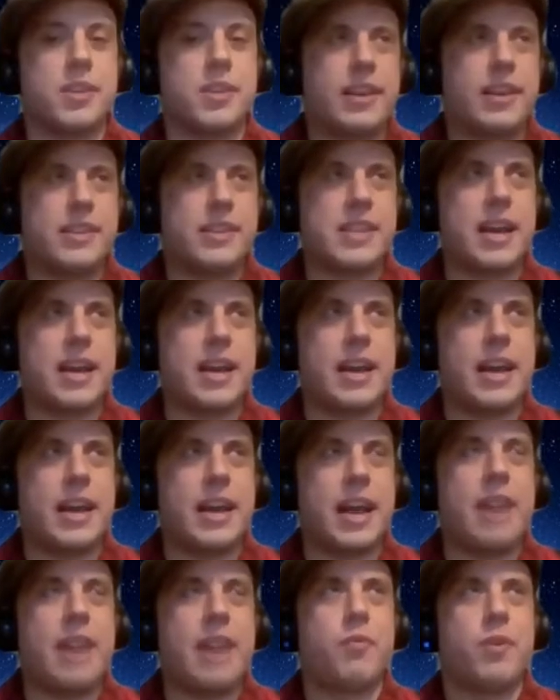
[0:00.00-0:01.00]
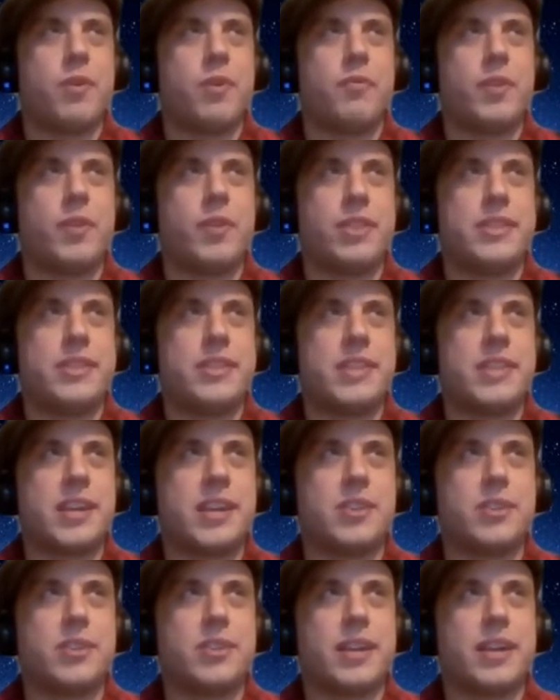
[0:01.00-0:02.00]
because I have one friend that said he
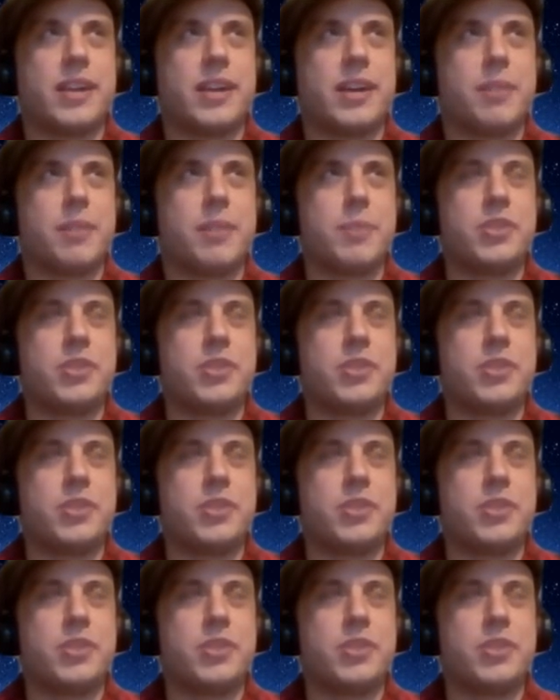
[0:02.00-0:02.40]
took like a